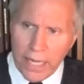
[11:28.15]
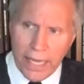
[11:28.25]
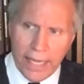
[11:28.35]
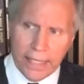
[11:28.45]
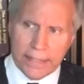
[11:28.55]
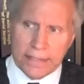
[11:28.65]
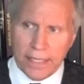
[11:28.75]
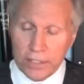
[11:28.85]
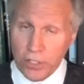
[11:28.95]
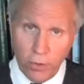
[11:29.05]
And,
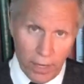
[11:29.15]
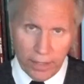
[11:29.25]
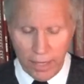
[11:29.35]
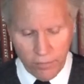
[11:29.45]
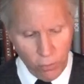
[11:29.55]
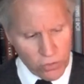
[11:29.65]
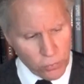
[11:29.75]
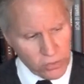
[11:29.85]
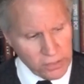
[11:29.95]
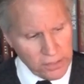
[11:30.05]
you know, I've always
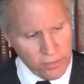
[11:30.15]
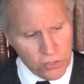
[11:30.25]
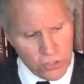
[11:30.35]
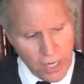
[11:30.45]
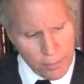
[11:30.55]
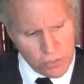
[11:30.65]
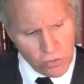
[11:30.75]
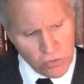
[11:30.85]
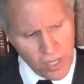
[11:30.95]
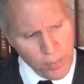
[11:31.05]
worked another job, and
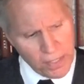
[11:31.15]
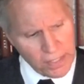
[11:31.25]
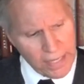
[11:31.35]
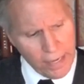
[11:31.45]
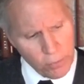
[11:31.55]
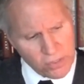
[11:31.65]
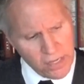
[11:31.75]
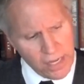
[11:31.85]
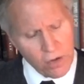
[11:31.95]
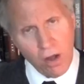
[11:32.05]
so typically I would
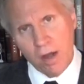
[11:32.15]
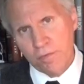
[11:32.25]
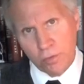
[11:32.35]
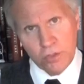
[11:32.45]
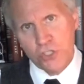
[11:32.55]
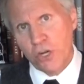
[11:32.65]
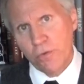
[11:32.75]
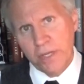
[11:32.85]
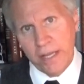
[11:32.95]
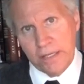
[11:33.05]
take off on
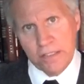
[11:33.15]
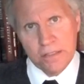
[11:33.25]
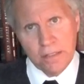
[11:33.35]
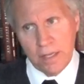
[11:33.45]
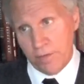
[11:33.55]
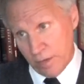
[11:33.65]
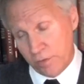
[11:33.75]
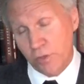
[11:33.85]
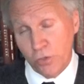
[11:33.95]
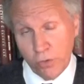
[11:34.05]
show days if
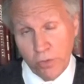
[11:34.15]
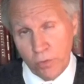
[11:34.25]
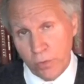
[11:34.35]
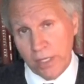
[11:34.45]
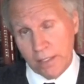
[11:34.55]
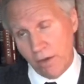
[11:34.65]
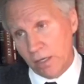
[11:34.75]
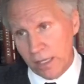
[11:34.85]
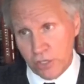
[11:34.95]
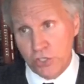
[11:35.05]
they're during the week. Now, a
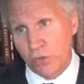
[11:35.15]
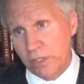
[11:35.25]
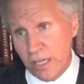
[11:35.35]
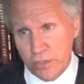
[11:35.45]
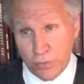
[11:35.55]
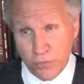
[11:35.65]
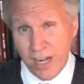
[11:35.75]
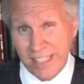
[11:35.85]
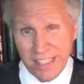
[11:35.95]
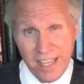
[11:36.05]
lot of show days are
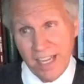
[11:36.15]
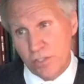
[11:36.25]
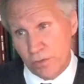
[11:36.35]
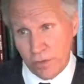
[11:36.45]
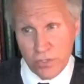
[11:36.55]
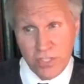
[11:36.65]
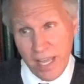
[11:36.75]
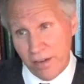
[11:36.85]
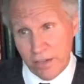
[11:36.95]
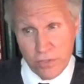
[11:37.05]
Friday nights, or they're
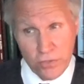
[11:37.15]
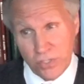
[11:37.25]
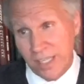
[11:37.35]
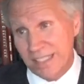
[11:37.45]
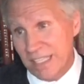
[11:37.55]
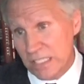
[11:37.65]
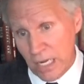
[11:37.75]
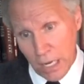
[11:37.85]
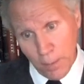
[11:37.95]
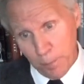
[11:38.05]
Saturdays or Sundays,
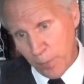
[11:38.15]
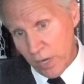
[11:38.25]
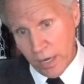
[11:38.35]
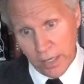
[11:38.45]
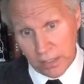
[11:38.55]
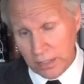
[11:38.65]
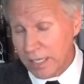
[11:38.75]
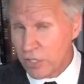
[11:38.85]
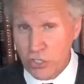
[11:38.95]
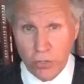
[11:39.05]
but a
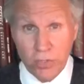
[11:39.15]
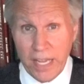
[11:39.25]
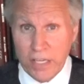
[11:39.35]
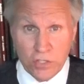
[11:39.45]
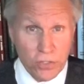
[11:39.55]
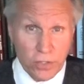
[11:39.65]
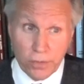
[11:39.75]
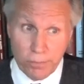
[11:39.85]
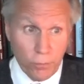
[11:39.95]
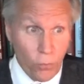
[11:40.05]
lot of show days
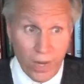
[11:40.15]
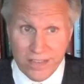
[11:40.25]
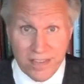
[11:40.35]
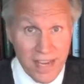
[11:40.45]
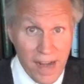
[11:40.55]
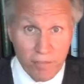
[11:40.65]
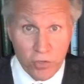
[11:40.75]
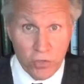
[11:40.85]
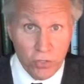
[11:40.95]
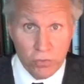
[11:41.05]
are Wednesday
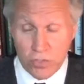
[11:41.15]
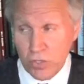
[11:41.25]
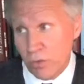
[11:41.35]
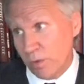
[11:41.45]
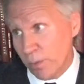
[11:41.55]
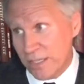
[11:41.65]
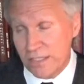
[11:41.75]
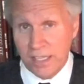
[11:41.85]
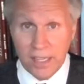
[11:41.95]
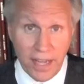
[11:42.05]
afternoon, too, or
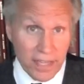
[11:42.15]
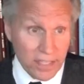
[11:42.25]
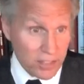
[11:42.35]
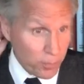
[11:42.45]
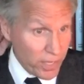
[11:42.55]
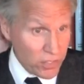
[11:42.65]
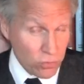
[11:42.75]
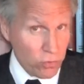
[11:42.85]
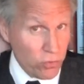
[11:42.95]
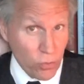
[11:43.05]
Wednesday night. It depends
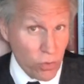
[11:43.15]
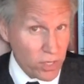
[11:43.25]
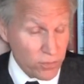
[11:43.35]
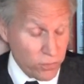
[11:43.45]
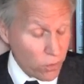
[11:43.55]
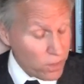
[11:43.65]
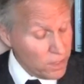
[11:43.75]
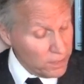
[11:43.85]
on who you're working for.